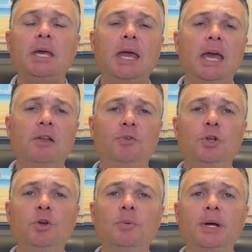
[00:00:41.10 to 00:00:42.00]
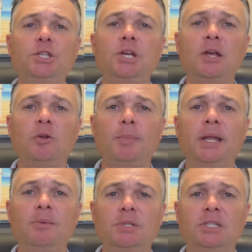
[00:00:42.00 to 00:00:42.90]
And if you're new to my channel, my
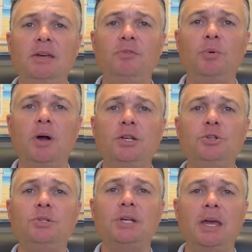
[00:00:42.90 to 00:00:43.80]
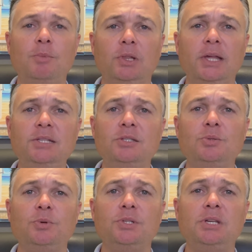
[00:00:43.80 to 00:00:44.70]
name is David Rogers. I am a licensed
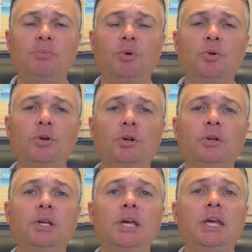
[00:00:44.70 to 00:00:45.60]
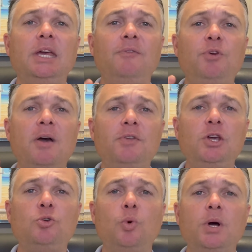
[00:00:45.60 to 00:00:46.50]
real estate broker. If you have any
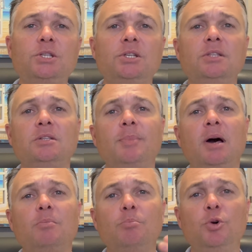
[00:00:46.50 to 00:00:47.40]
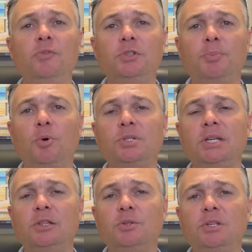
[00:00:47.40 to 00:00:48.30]
questions about moving to Port
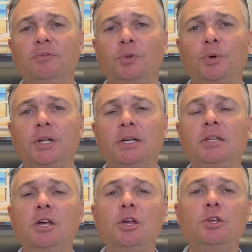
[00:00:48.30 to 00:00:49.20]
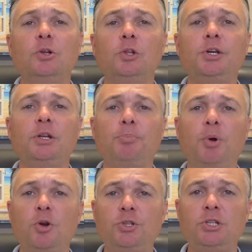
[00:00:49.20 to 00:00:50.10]
St. Lucie, Florida, you're looking to
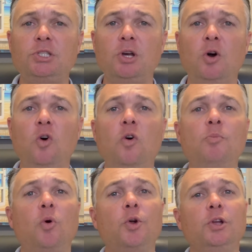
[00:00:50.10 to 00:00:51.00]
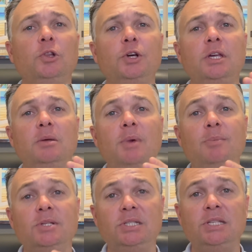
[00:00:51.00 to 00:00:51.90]
purchase a home, or you're looking to
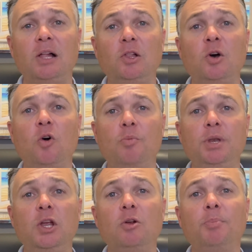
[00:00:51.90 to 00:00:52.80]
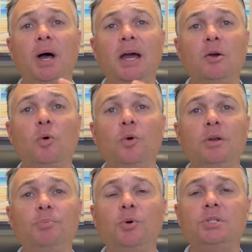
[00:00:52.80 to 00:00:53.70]
maybe sell a home nearby or
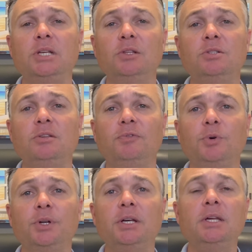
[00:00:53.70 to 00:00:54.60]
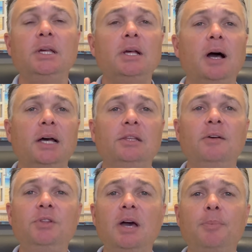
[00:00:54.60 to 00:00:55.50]
in Port St. Lucie, Florida, I'd
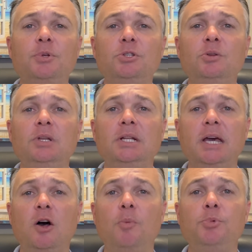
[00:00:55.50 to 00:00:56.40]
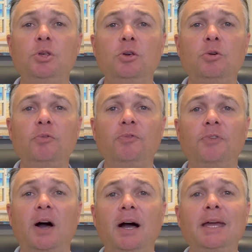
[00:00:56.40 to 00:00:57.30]
love the opportunity to help you
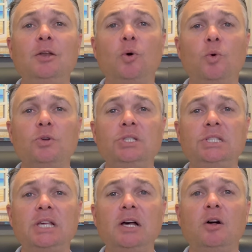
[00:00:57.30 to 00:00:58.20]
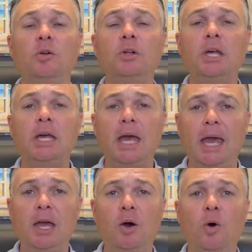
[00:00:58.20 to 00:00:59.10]
find or sell
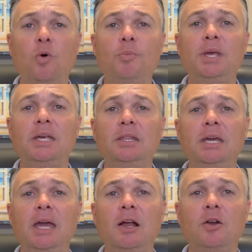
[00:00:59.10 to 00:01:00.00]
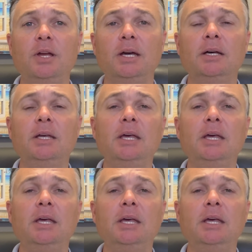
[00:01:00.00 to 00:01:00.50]
a home in the area.